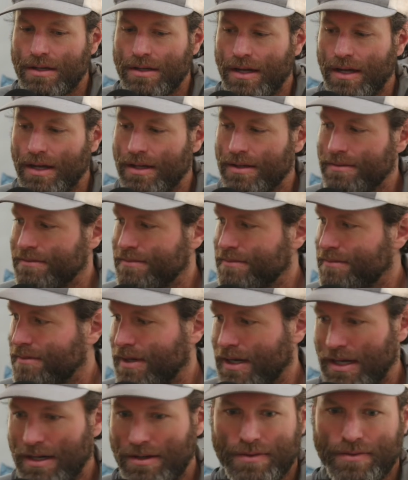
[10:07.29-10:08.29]
And
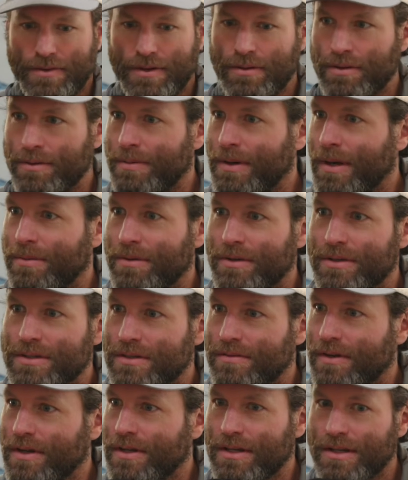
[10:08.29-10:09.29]
I don't even know what the population
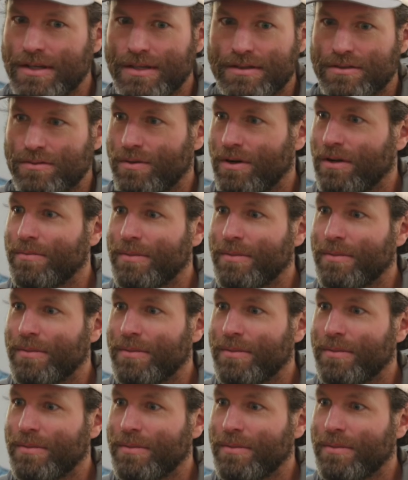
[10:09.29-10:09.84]
of LA is, 12